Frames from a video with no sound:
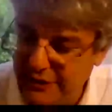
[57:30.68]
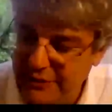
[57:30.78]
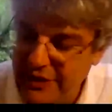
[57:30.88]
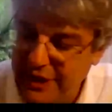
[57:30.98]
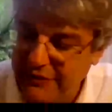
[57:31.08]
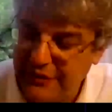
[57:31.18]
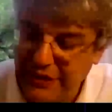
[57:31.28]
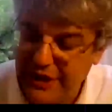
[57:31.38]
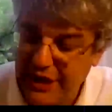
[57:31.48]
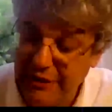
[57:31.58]
So I
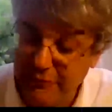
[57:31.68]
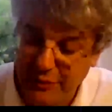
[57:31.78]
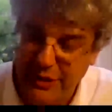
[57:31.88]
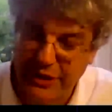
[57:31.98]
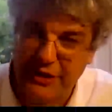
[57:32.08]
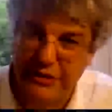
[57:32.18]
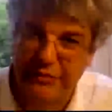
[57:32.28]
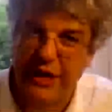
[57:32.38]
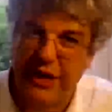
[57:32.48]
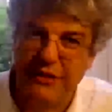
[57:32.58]
think in any population,